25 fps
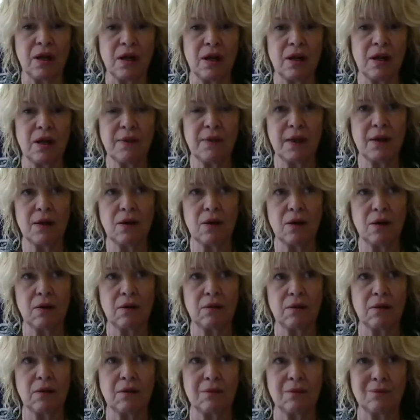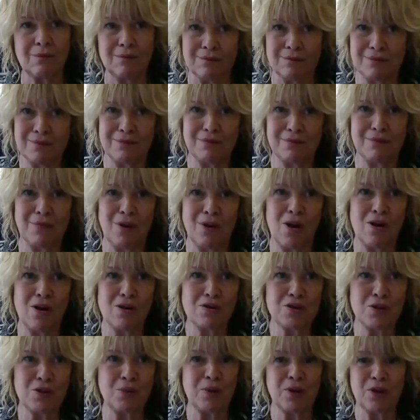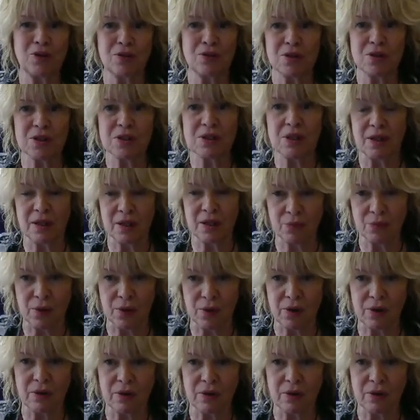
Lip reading: And then also when you're deciding